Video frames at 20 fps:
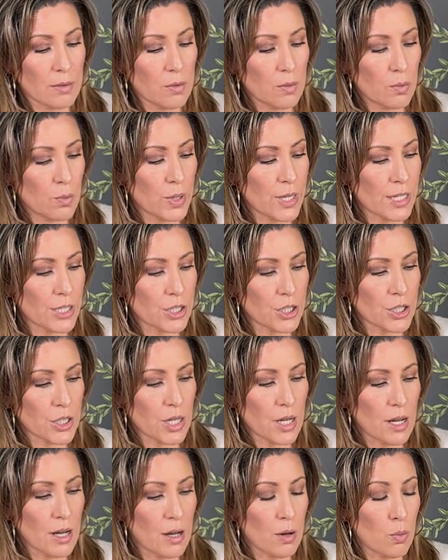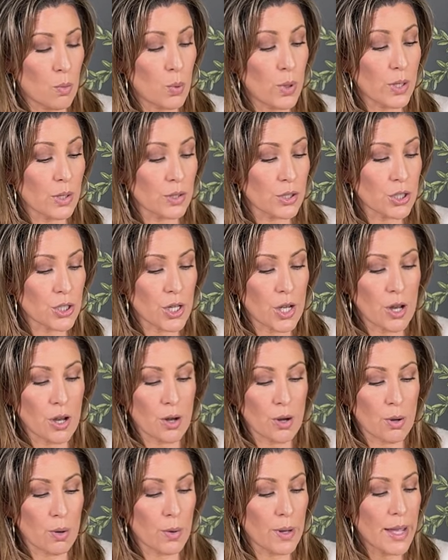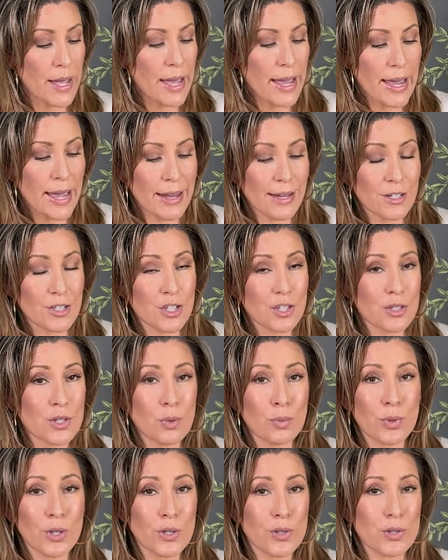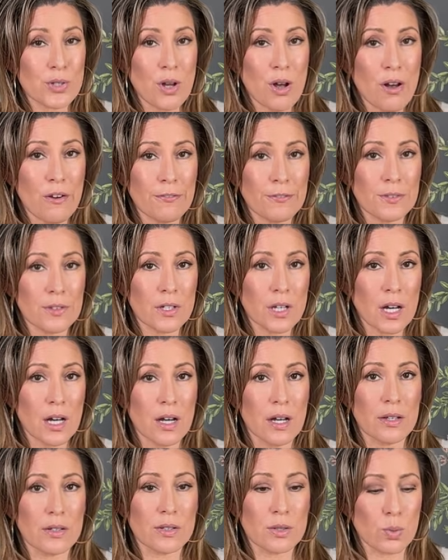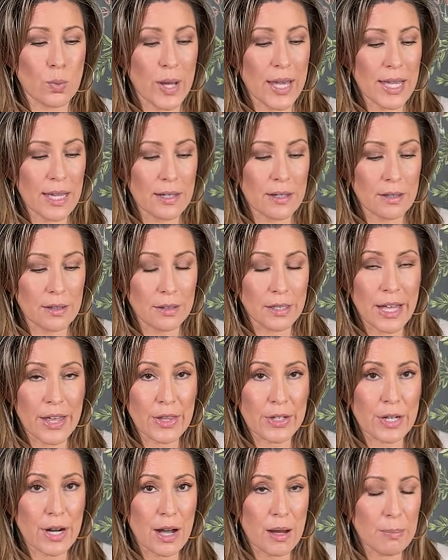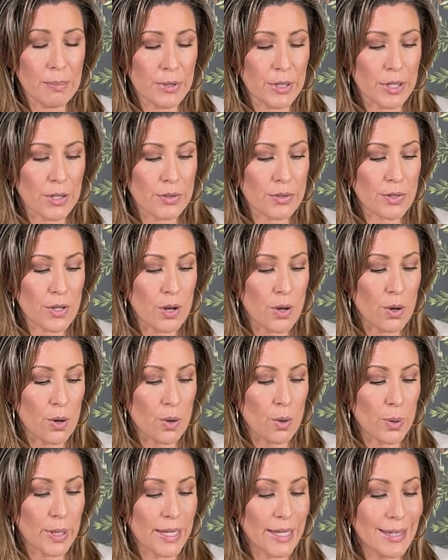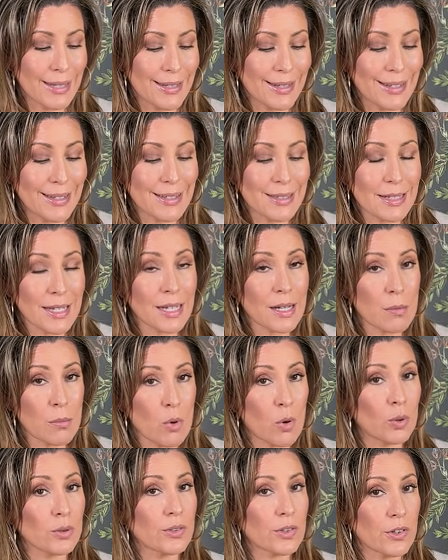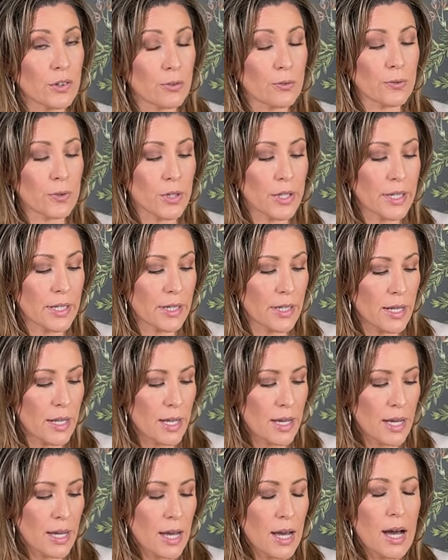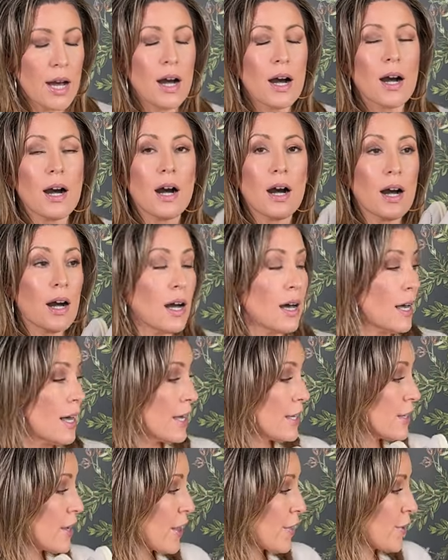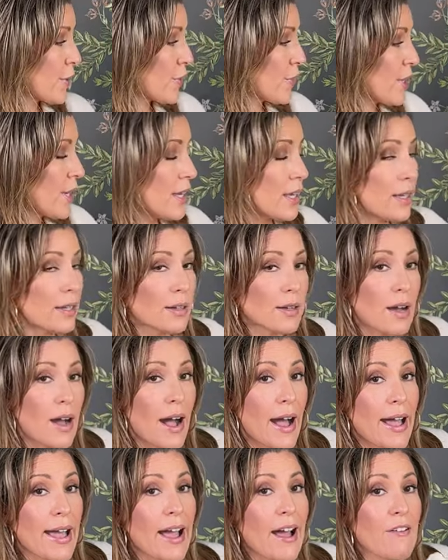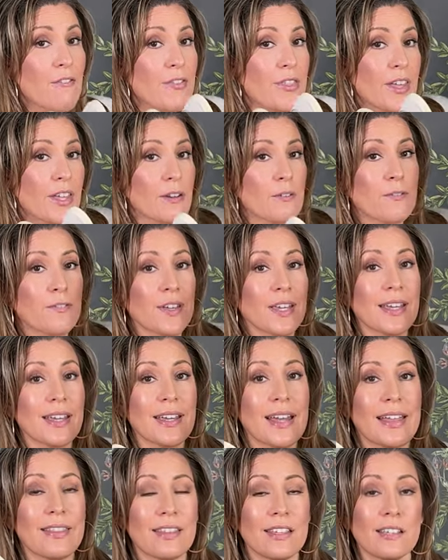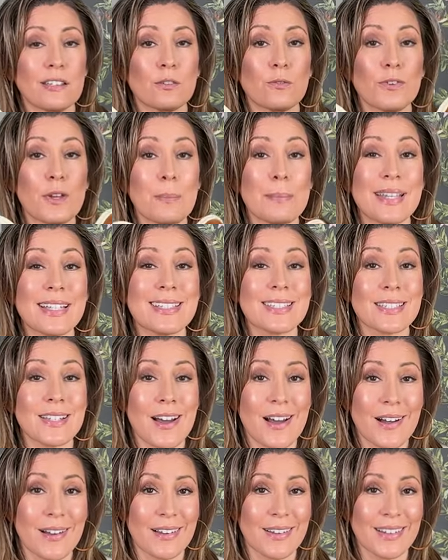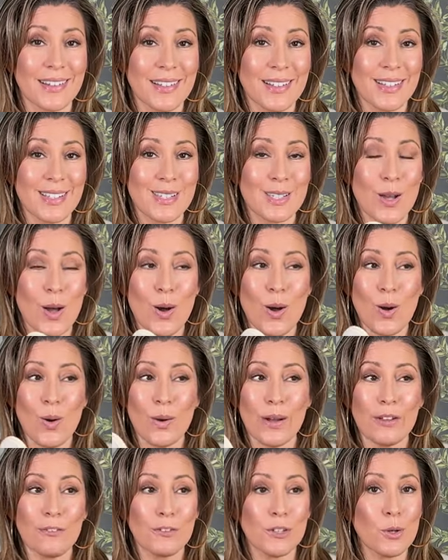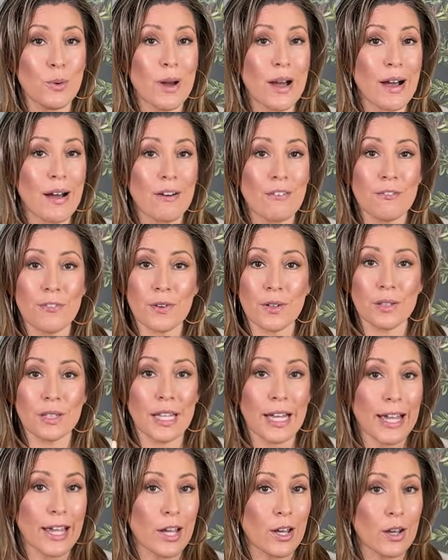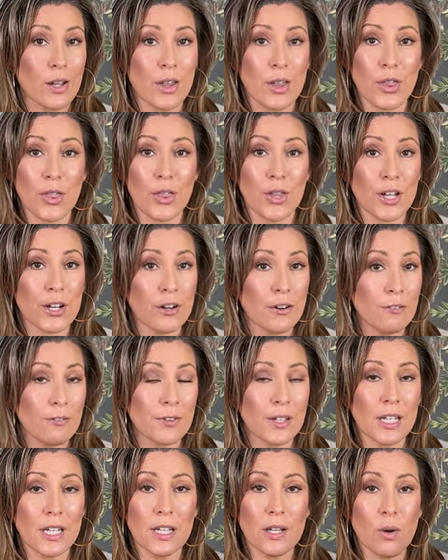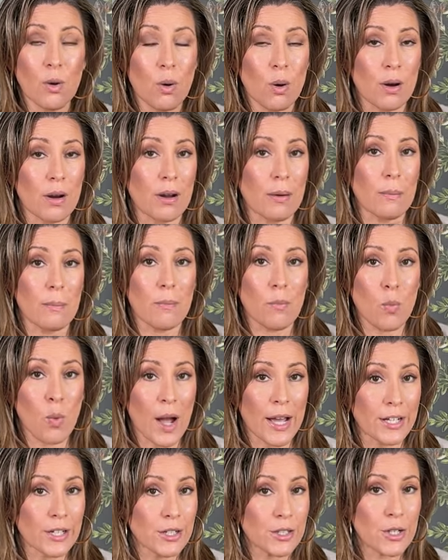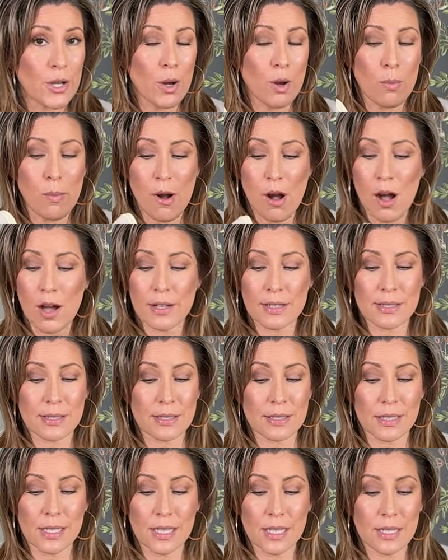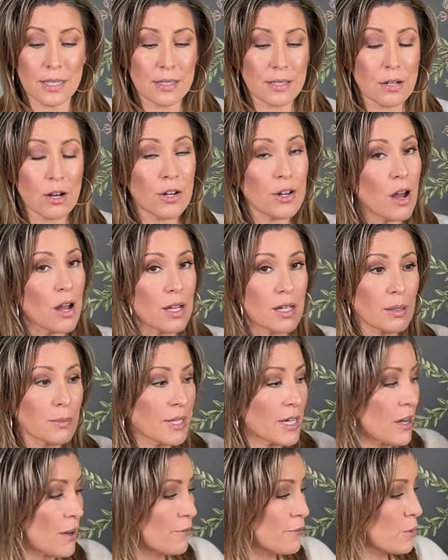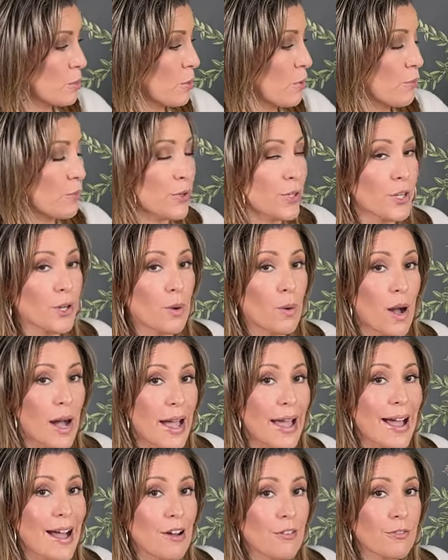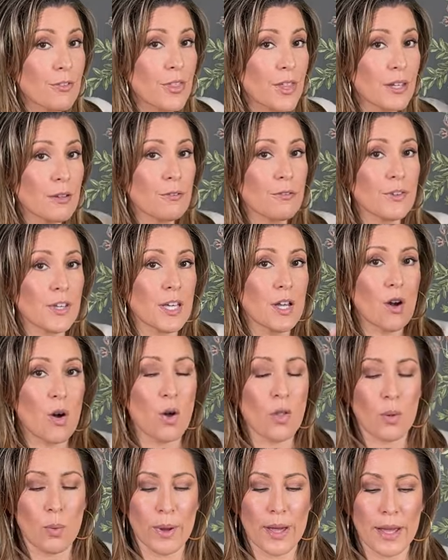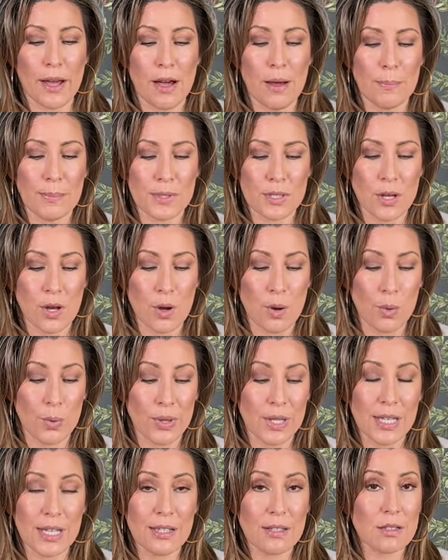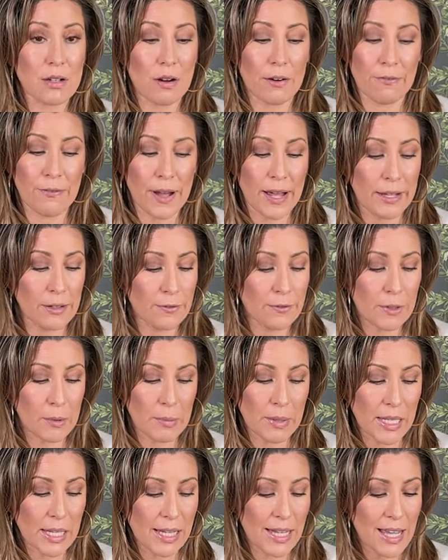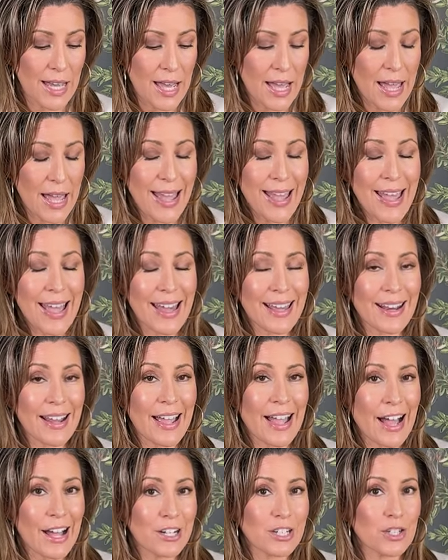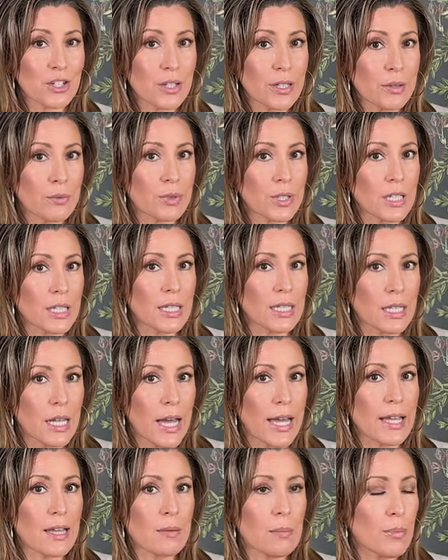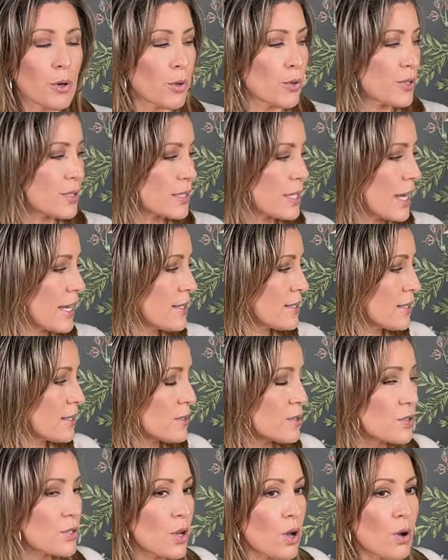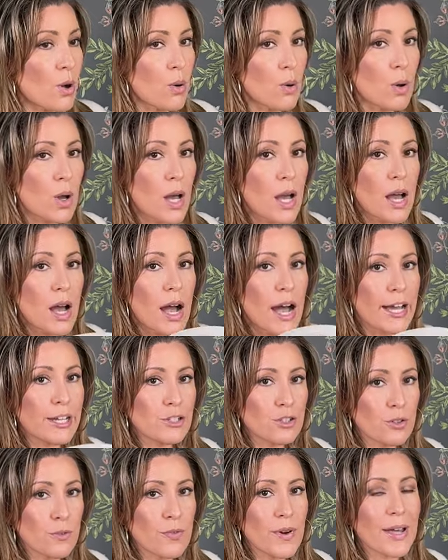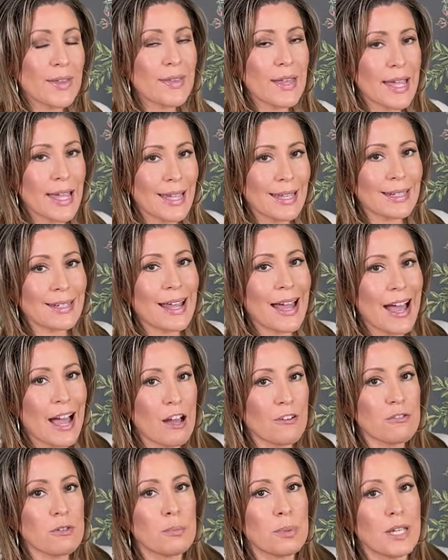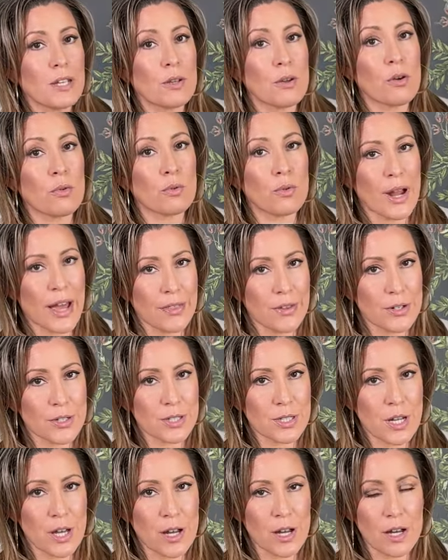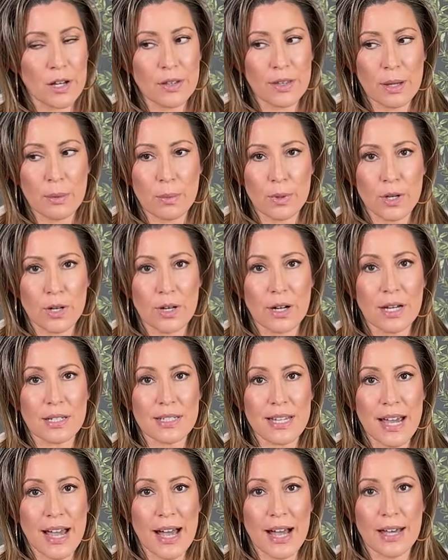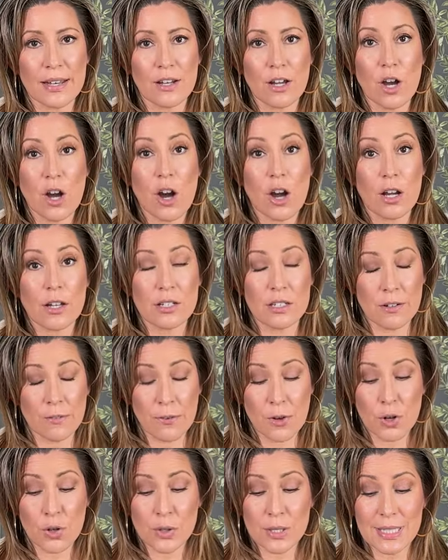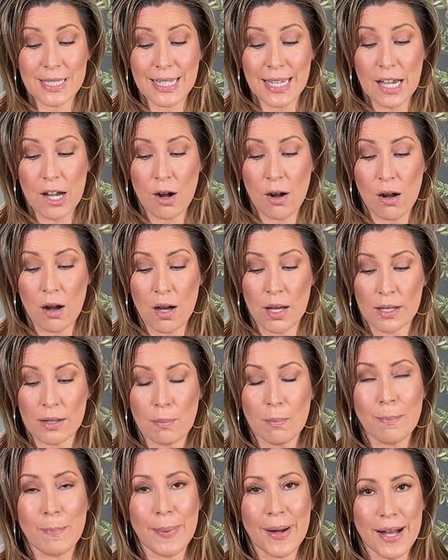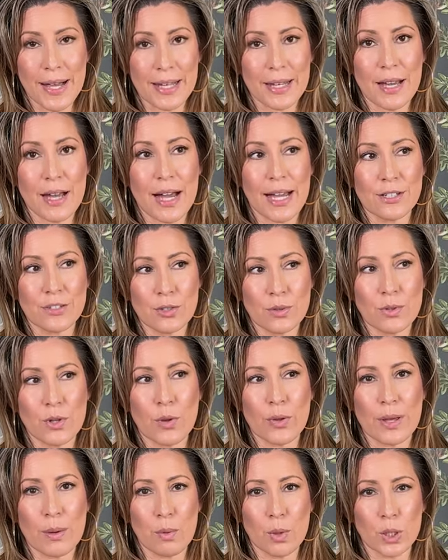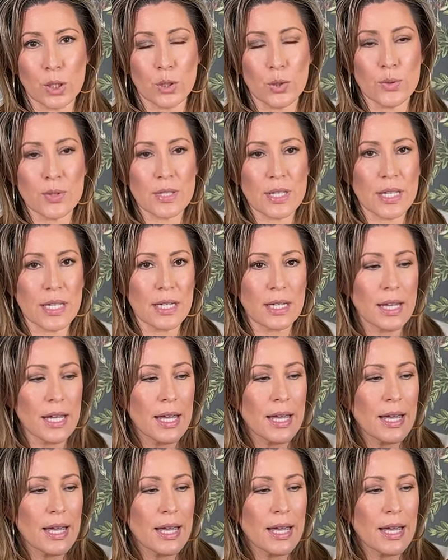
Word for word: which will show. And it's just a real soft suede leather upper, so it is gonna mold to your foot. Another thing, I have thin feet and these fit me snug. So if you have like thicker feet or a wider toe box, these are not gonna be comfortable for you. I have thin feet all the way up, so these are fine for me. And I actually really like both sizes. So I do find the 8.5 to be rather snug. They were a tad difficult to get on, but I do know they will loosen.